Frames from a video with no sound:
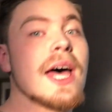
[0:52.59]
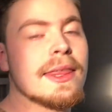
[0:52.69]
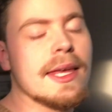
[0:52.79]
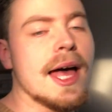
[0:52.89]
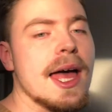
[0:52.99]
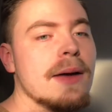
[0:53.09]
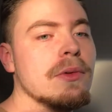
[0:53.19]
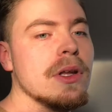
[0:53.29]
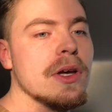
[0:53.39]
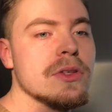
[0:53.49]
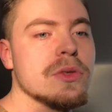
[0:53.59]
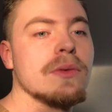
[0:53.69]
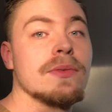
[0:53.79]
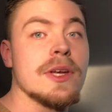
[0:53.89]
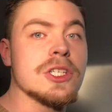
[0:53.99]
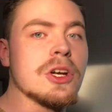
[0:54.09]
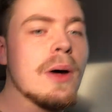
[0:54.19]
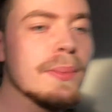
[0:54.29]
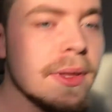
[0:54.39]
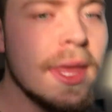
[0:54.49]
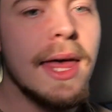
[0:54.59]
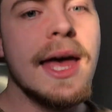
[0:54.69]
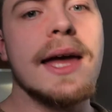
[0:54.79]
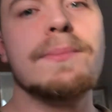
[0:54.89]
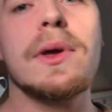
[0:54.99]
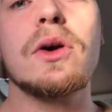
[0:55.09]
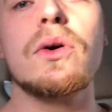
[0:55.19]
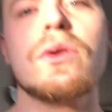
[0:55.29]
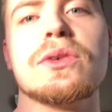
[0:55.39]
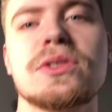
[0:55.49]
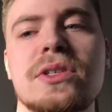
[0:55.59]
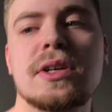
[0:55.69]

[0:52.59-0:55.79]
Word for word: I think I am gonna go to a fish shop, and because